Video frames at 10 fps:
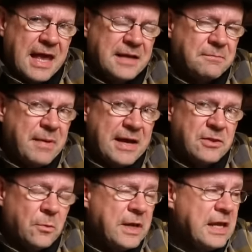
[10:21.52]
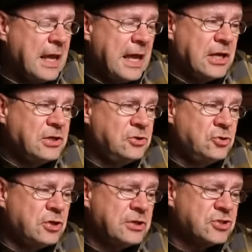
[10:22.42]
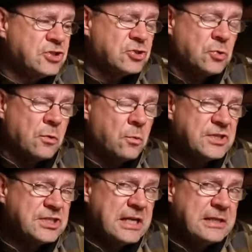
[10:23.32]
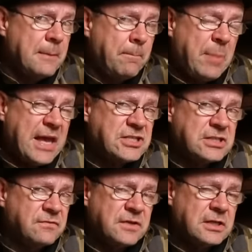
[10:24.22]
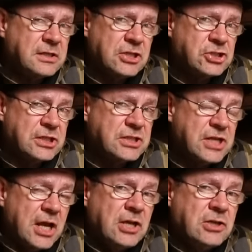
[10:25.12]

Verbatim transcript: And by the way, you can store whiskey in the best of conditions.